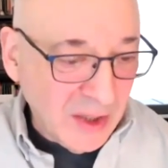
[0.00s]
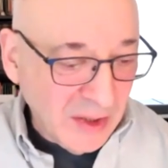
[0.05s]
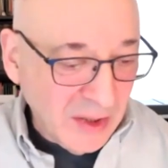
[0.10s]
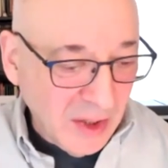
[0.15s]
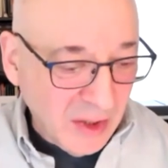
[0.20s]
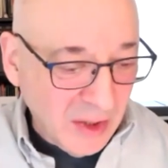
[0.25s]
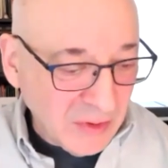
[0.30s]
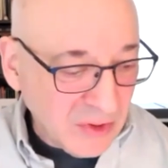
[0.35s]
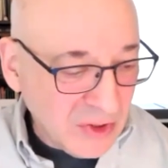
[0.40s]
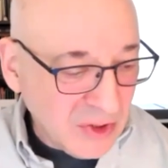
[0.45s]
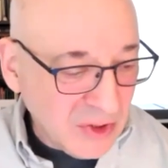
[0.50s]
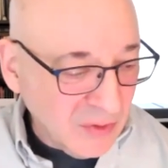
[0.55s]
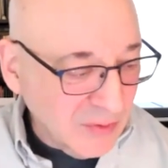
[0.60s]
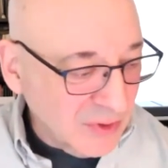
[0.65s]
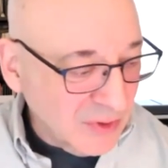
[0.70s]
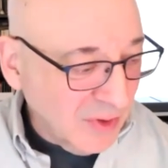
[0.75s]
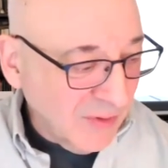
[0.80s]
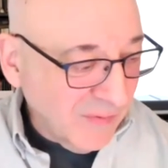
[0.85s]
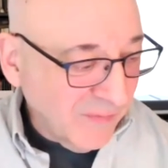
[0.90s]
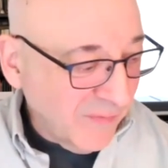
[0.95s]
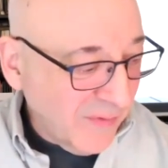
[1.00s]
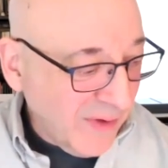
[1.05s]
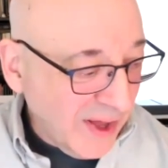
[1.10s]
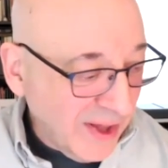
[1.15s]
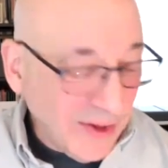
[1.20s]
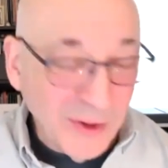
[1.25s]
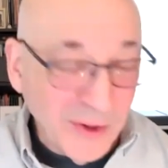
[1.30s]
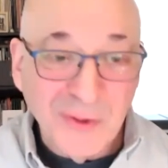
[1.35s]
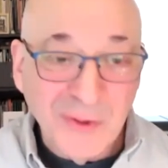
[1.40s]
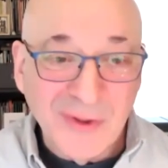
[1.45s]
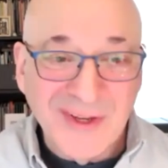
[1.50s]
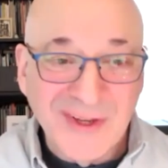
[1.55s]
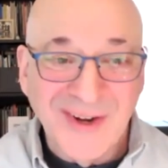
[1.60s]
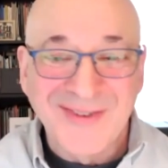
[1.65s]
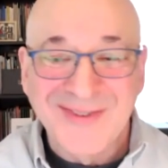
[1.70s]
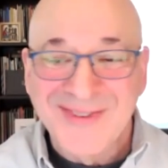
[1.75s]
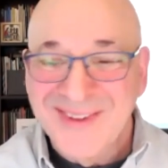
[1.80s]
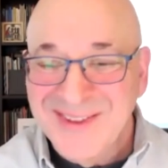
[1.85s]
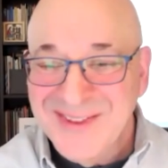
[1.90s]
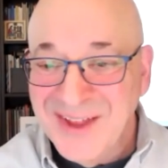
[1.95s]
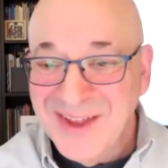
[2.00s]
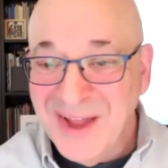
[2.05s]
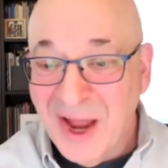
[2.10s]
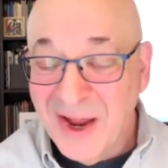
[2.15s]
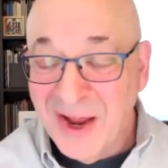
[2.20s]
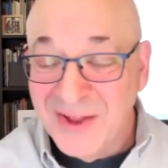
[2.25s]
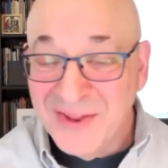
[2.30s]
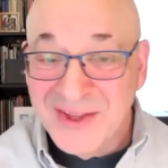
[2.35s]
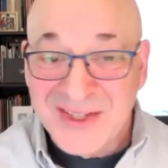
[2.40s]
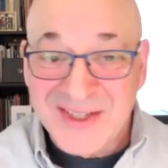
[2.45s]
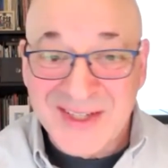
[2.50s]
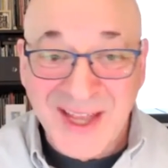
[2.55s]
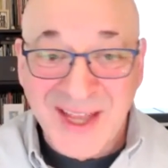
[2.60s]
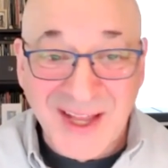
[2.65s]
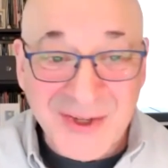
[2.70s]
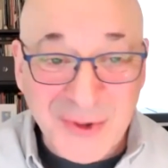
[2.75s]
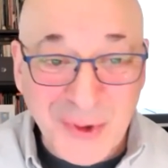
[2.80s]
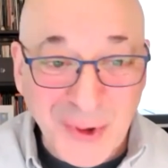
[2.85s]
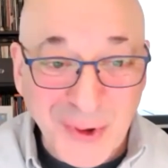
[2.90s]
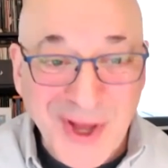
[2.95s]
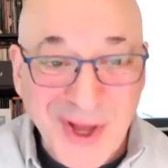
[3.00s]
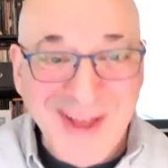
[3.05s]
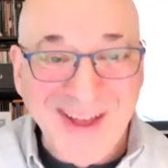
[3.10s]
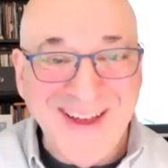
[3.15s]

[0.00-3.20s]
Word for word: younger children don't follow, you know, uh, the schedule,